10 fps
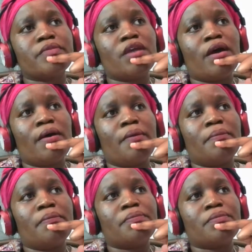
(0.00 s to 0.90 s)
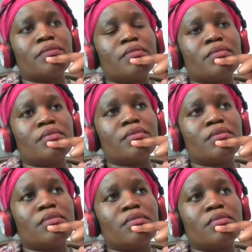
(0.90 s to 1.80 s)
um,
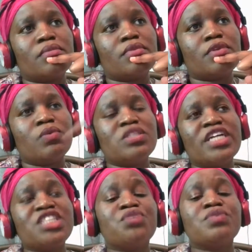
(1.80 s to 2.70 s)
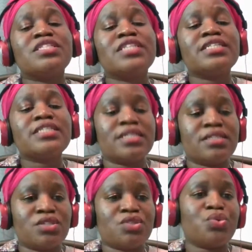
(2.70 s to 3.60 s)
with such a
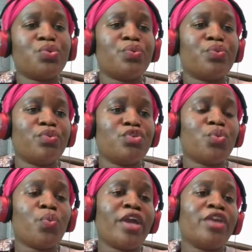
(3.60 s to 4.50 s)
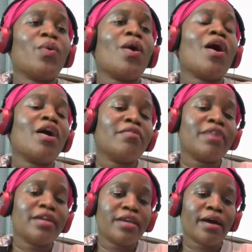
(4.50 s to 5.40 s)
resistance to where you are
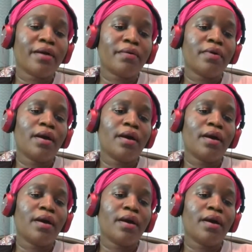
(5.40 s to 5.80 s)
right now.